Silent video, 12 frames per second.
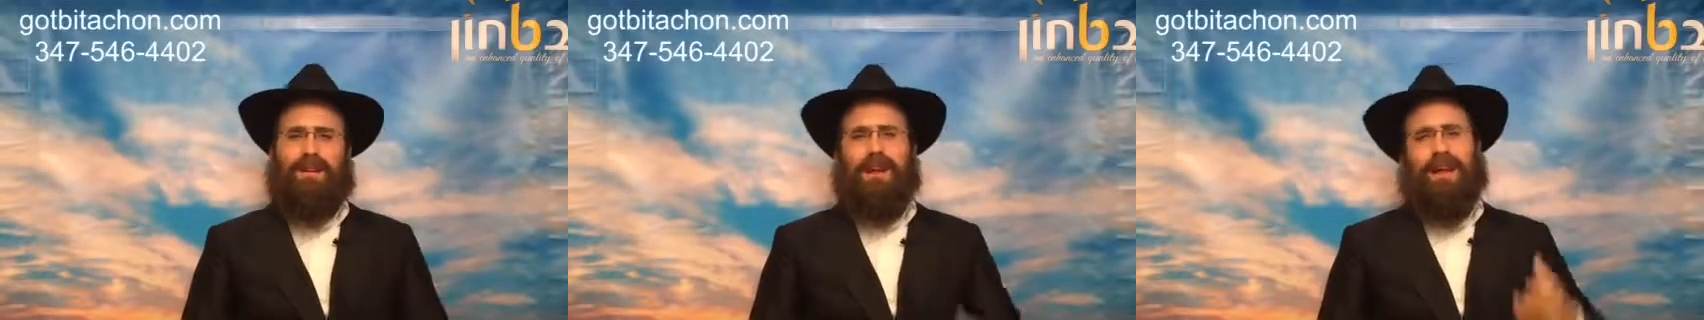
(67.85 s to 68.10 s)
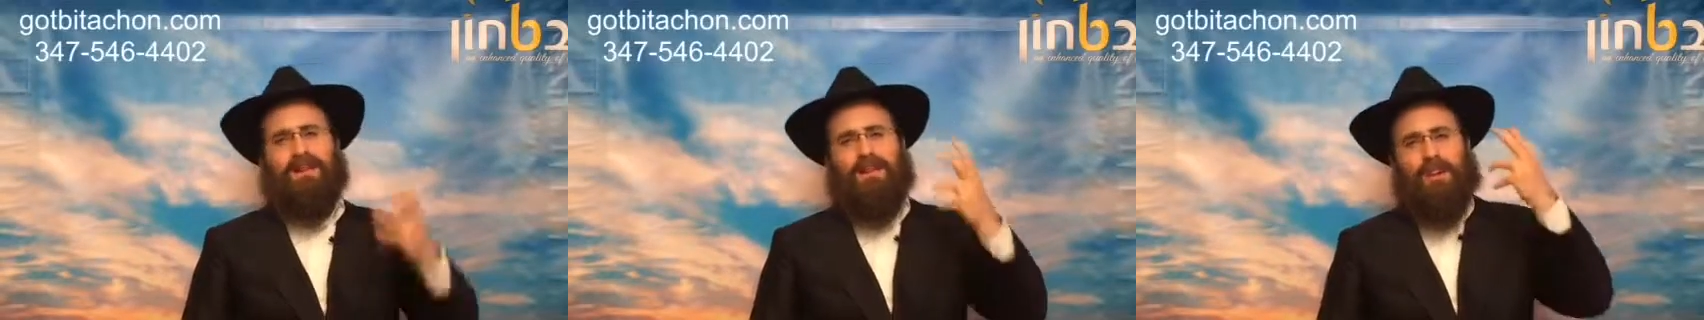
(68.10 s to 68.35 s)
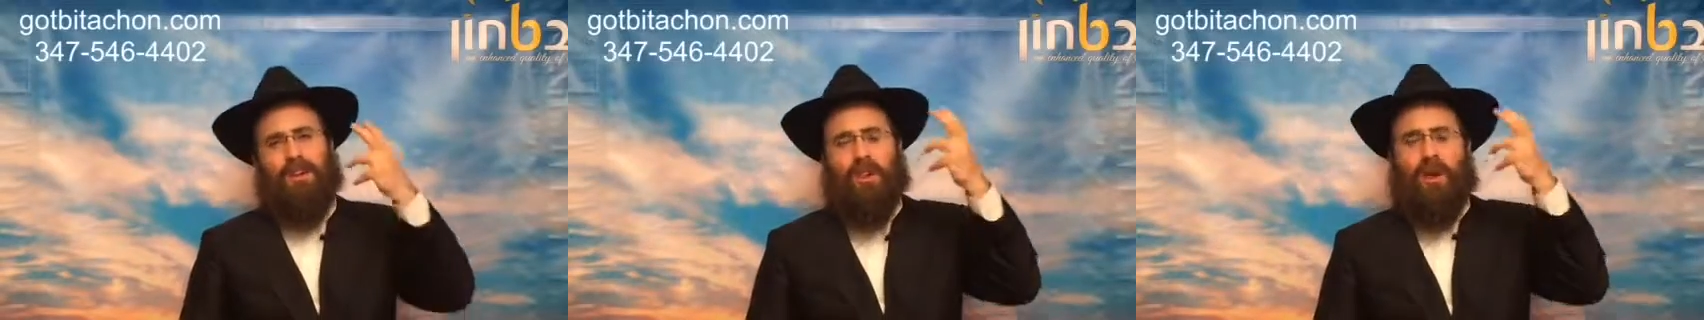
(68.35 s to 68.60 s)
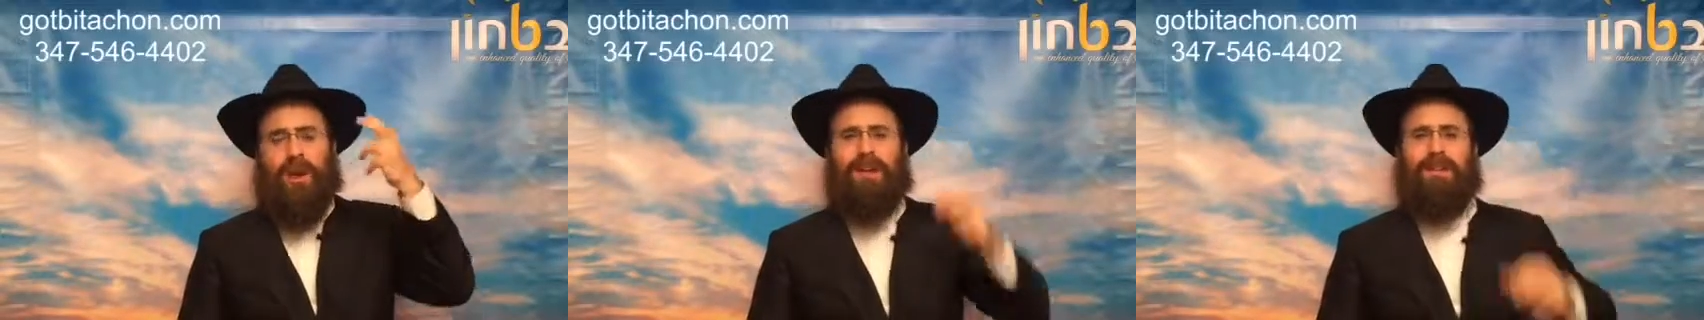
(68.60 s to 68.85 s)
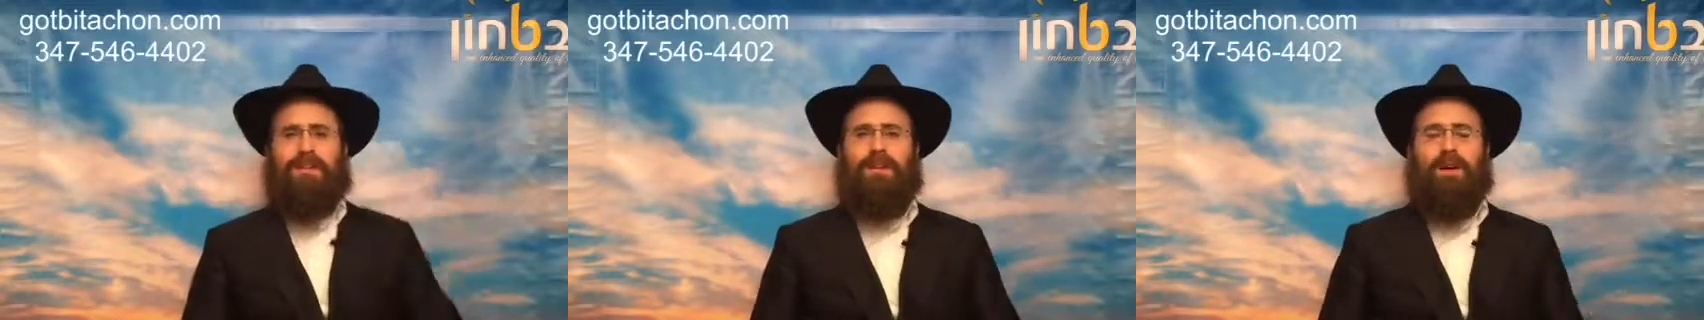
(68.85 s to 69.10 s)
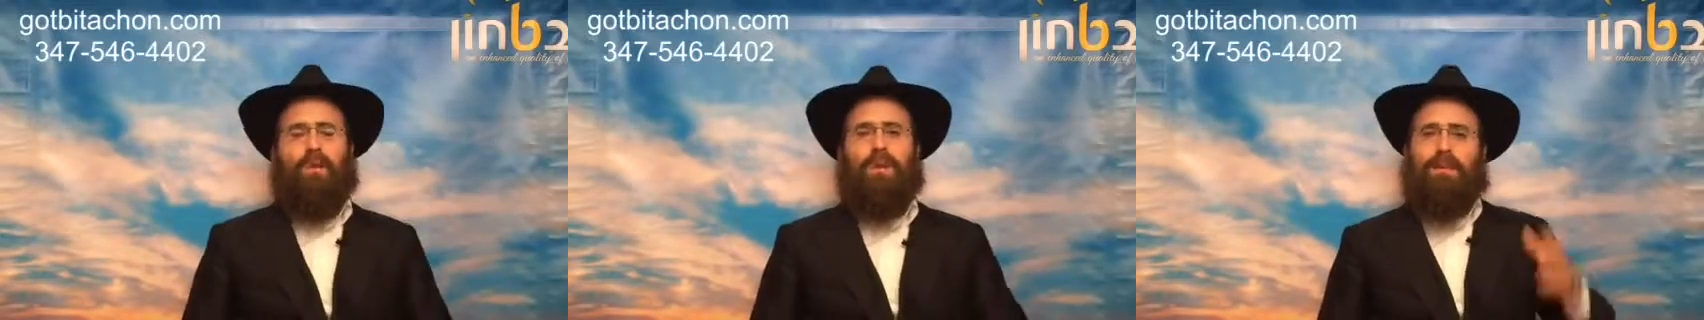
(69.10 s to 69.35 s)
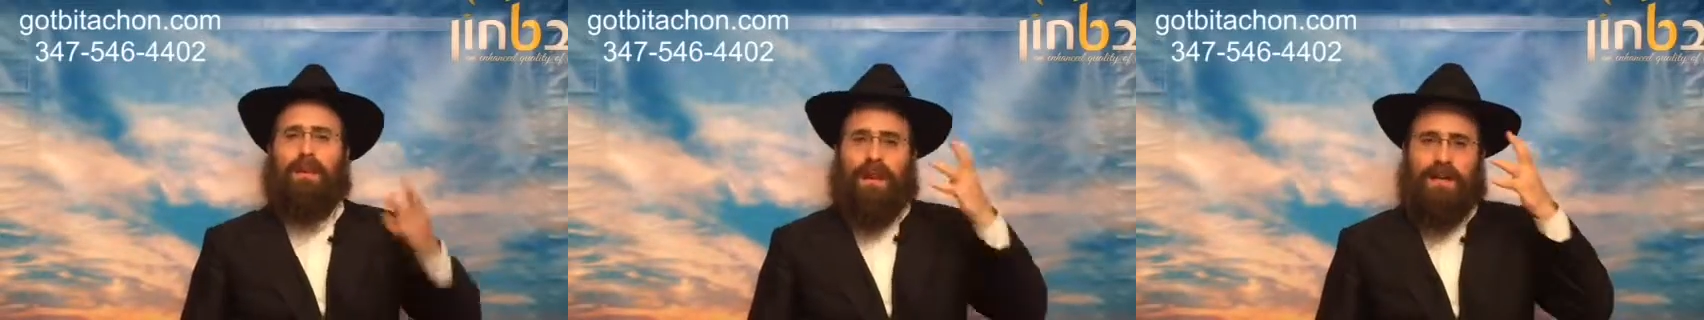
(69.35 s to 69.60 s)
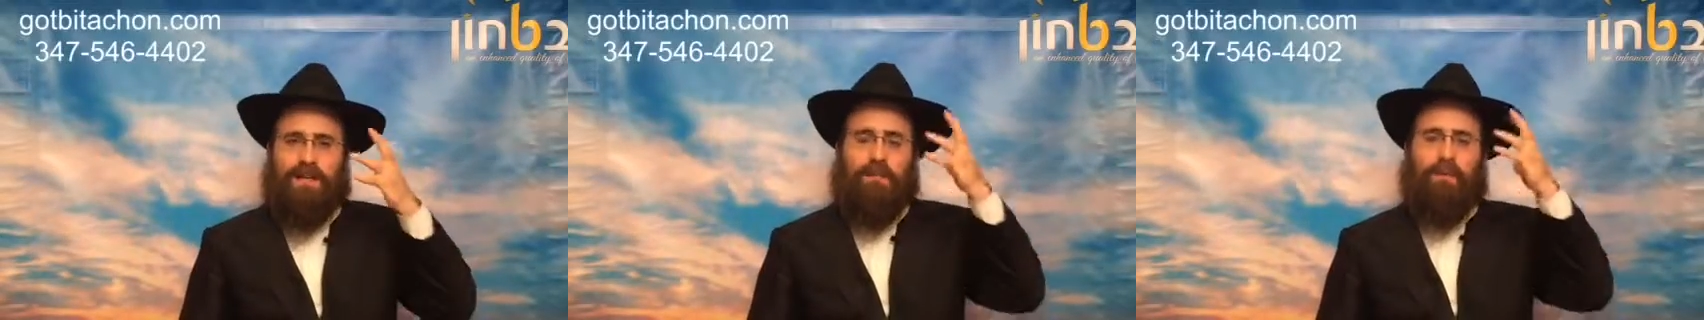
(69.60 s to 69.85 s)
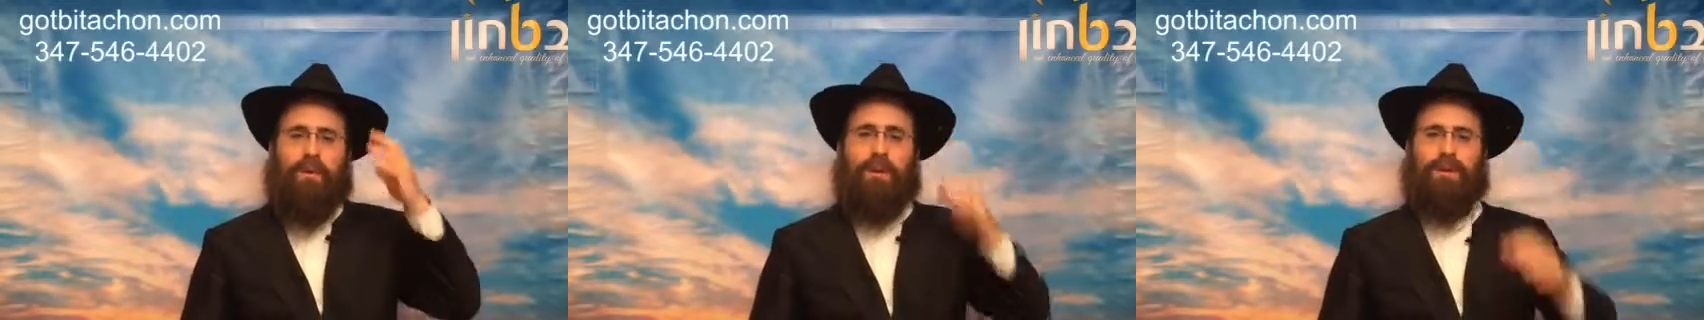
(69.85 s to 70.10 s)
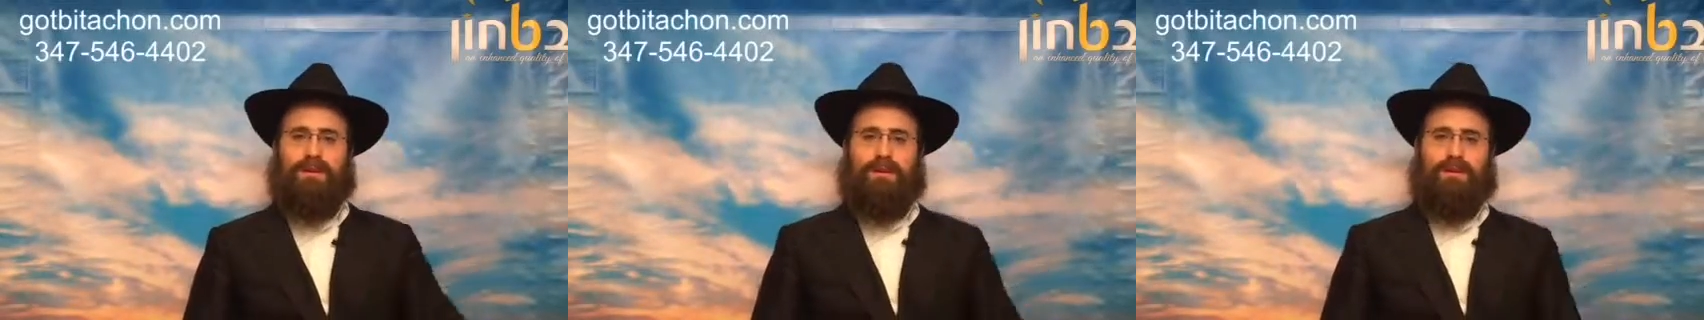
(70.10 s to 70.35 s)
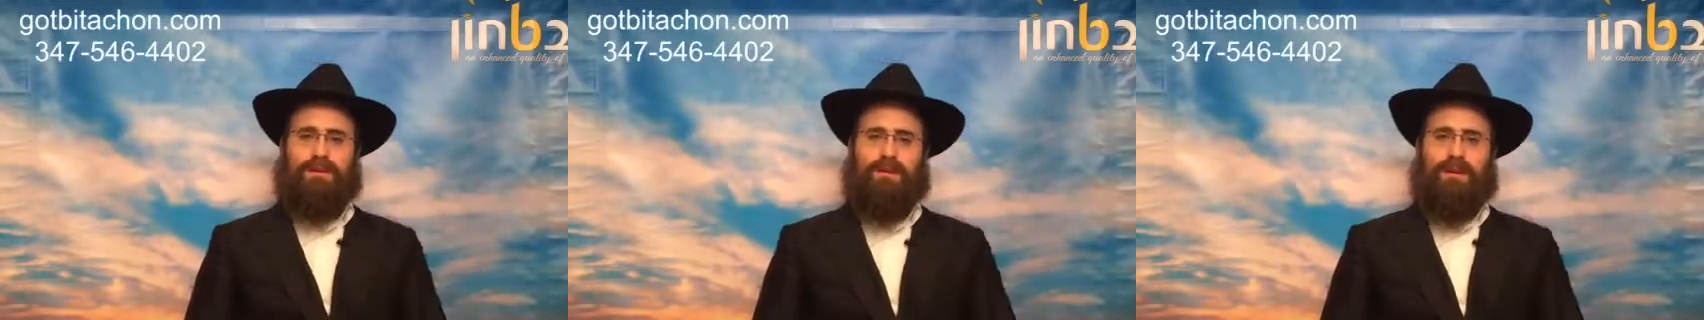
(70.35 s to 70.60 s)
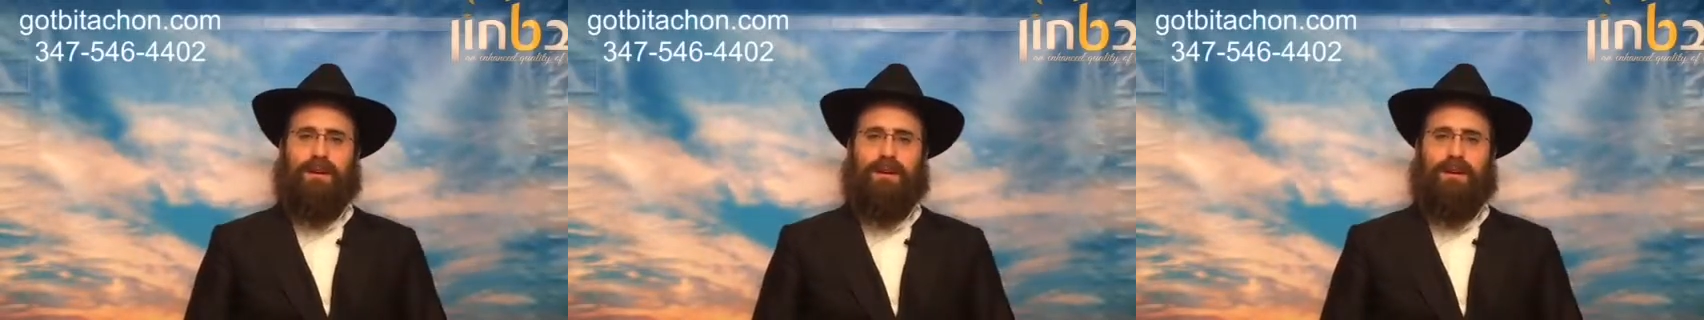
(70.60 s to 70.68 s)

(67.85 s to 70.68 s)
and aligned with what Hashem wants,